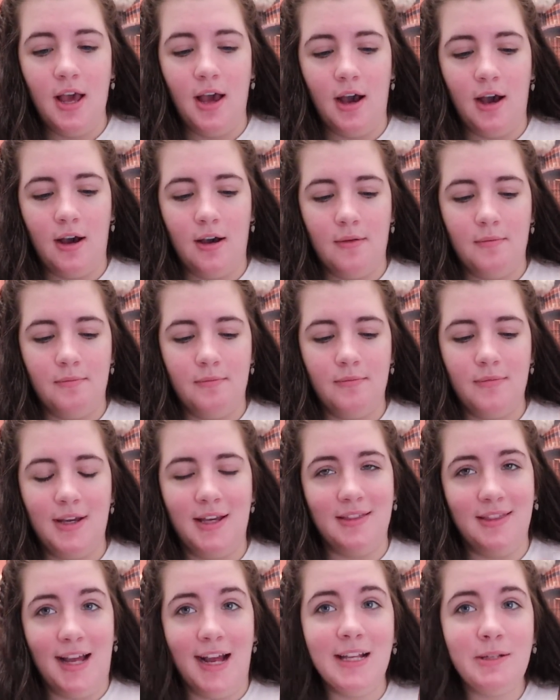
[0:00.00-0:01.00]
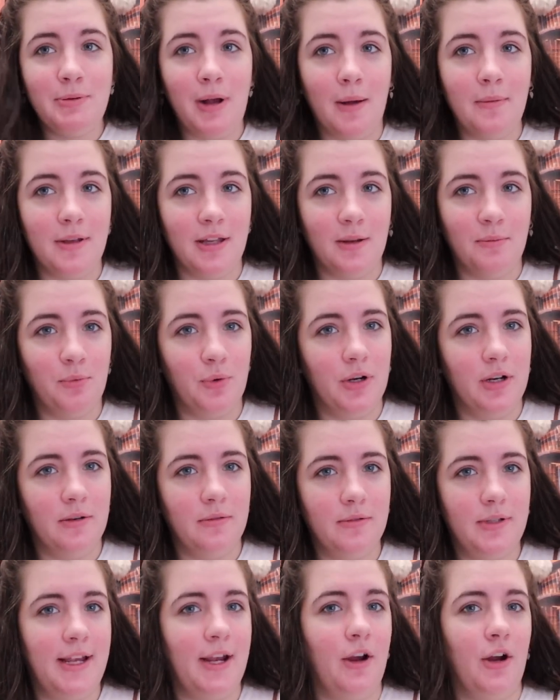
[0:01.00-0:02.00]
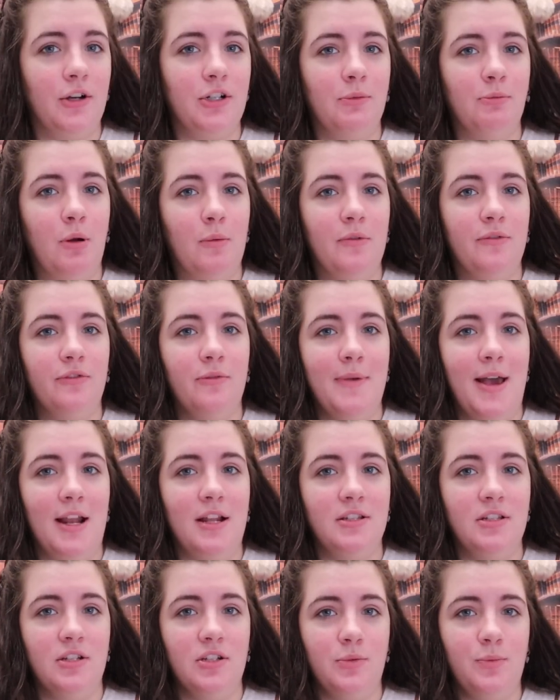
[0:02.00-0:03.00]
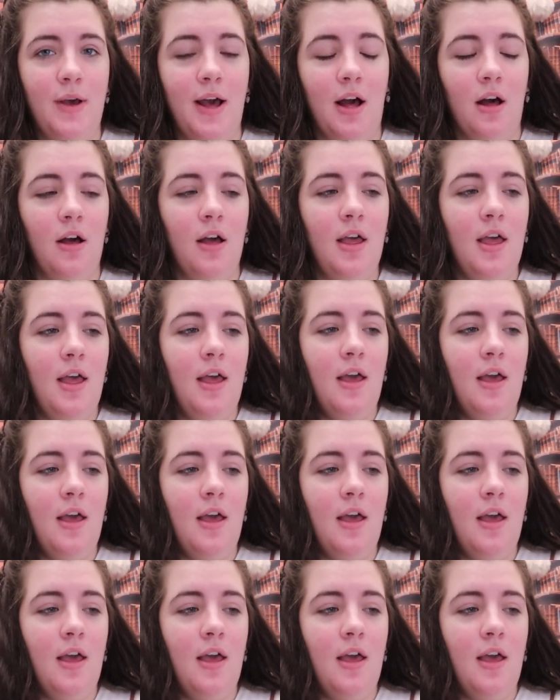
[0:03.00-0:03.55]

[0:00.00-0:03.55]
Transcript: And that's probably an important character moment for Madison as well.